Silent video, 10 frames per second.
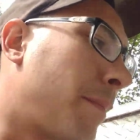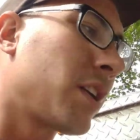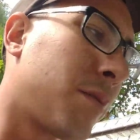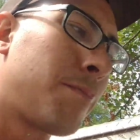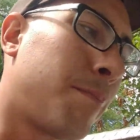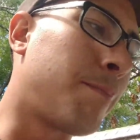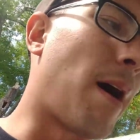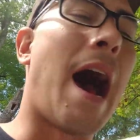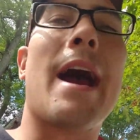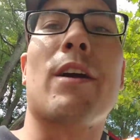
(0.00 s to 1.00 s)
much
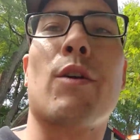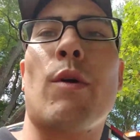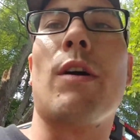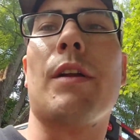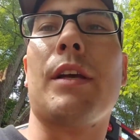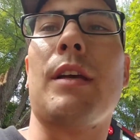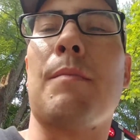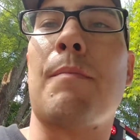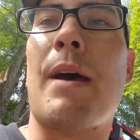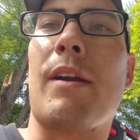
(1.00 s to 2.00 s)
higher quality,
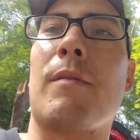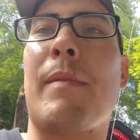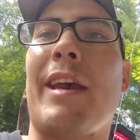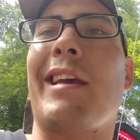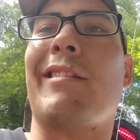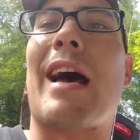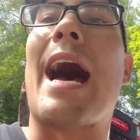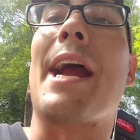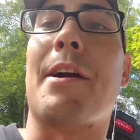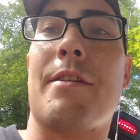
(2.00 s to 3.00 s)
better made
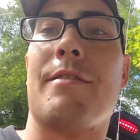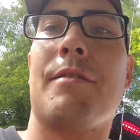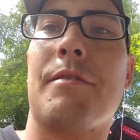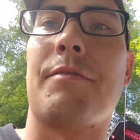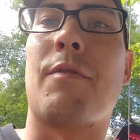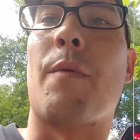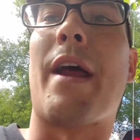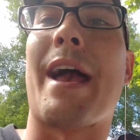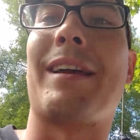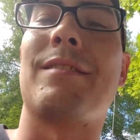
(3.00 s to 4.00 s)
tire from
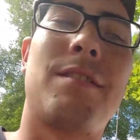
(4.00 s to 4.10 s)
what I can